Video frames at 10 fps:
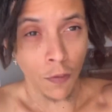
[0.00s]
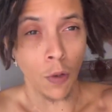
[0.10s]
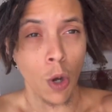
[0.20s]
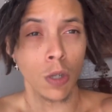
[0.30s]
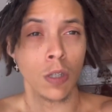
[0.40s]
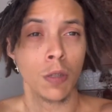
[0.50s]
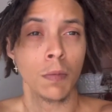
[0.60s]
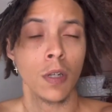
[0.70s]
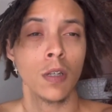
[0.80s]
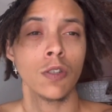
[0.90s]
vlogged in a
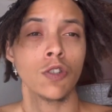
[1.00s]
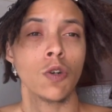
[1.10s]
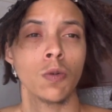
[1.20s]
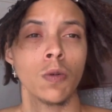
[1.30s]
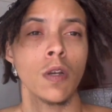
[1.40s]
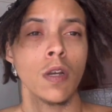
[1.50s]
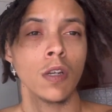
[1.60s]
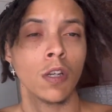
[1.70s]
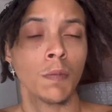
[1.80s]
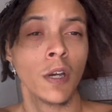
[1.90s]
minute so
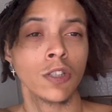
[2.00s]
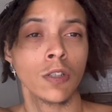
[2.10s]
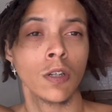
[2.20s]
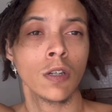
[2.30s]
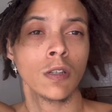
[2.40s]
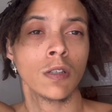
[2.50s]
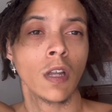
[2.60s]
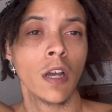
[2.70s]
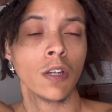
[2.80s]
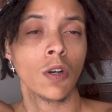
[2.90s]
keep make sure
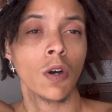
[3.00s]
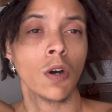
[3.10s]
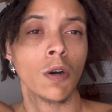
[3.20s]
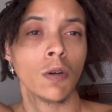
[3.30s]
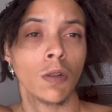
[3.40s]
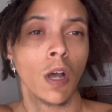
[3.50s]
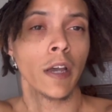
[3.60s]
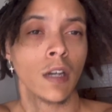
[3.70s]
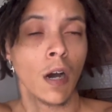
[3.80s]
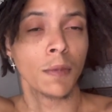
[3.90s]
that y'all like
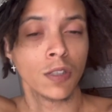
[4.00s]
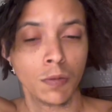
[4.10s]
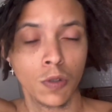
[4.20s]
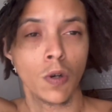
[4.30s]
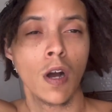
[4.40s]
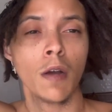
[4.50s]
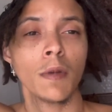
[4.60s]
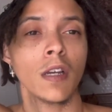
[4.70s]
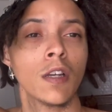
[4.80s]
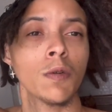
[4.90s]
comment subscribe
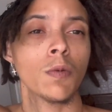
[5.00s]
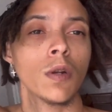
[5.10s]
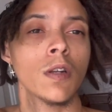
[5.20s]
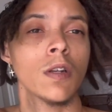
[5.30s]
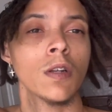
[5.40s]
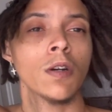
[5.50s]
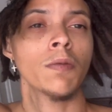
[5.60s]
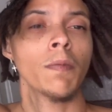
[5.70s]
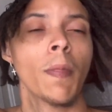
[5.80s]
and keep running it up